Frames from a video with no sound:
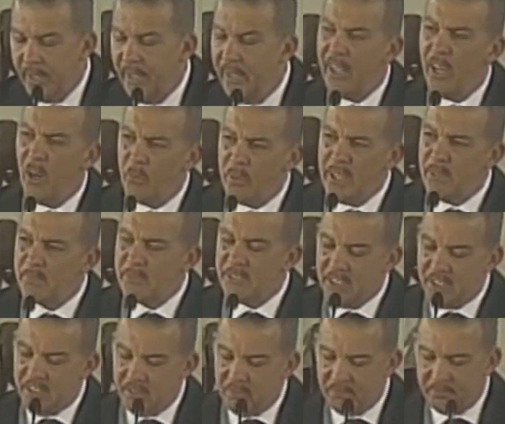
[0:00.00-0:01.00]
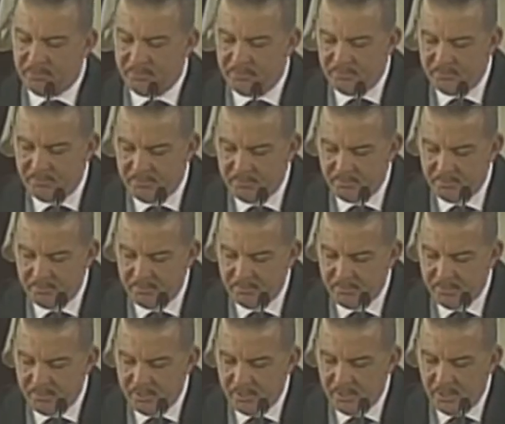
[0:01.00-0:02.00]
Here we observe
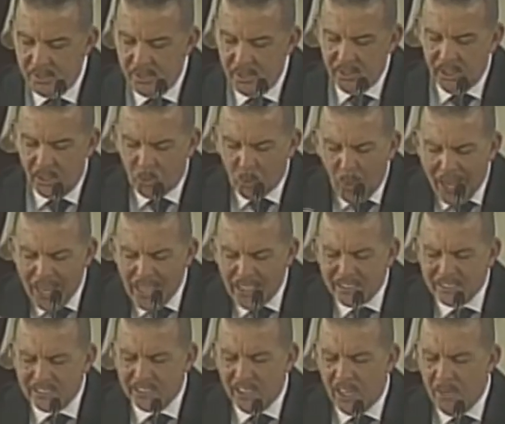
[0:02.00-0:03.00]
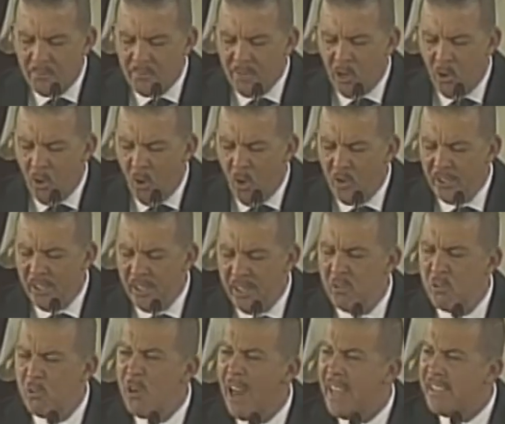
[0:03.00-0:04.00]
that while some are only
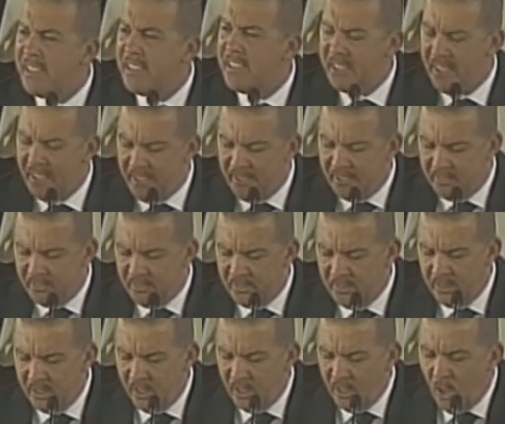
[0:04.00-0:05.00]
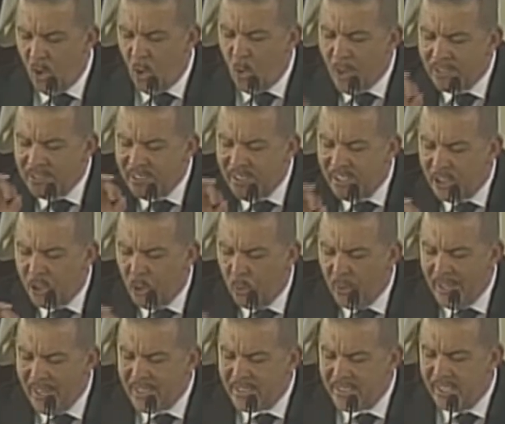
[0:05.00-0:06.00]
writing or
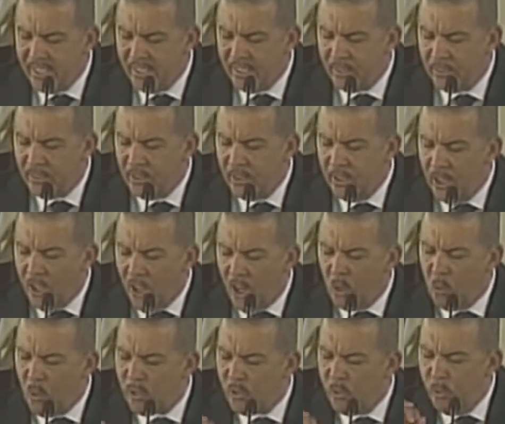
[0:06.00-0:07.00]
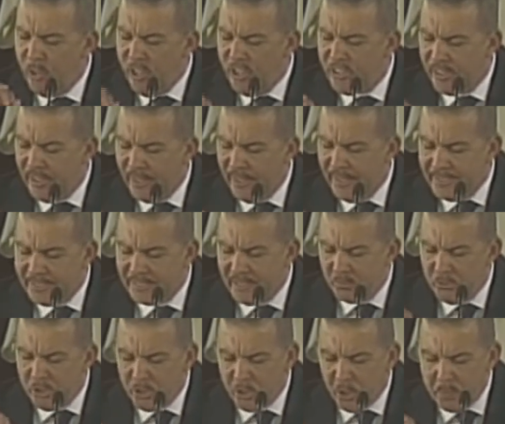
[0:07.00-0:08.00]
articulating on what
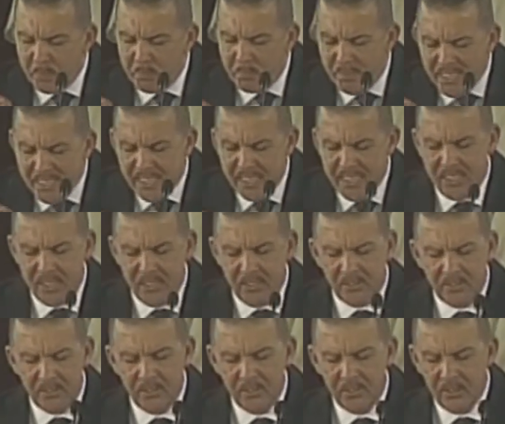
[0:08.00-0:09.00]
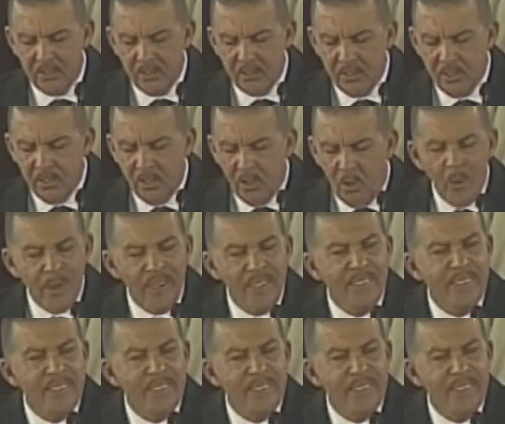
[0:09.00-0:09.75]
regionalism should be, or